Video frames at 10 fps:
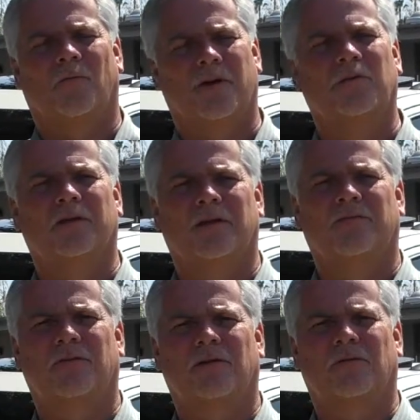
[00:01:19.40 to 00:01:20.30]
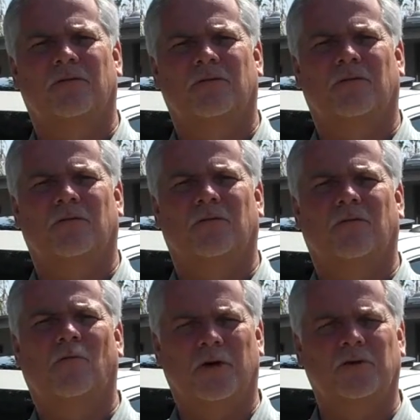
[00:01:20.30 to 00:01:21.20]
We believe that
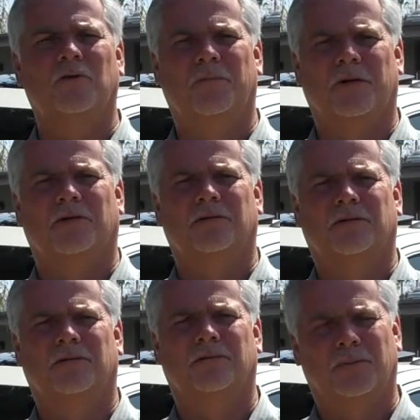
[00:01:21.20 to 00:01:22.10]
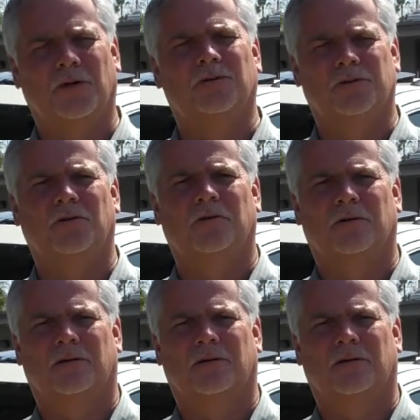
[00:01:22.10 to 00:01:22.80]
what you build builds you.